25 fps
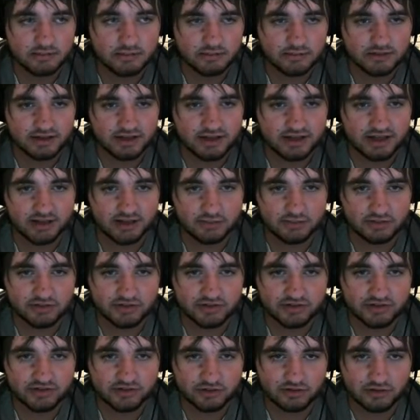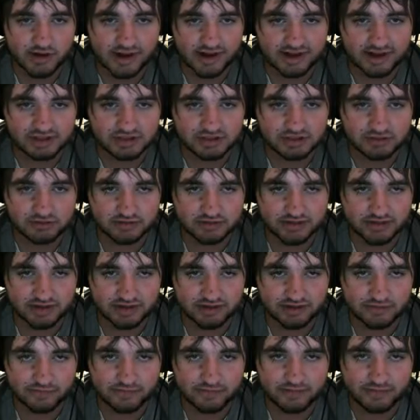be able to
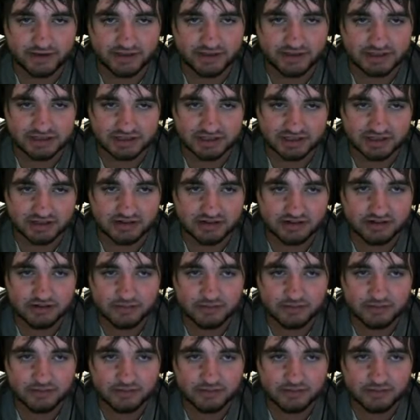actually finish it.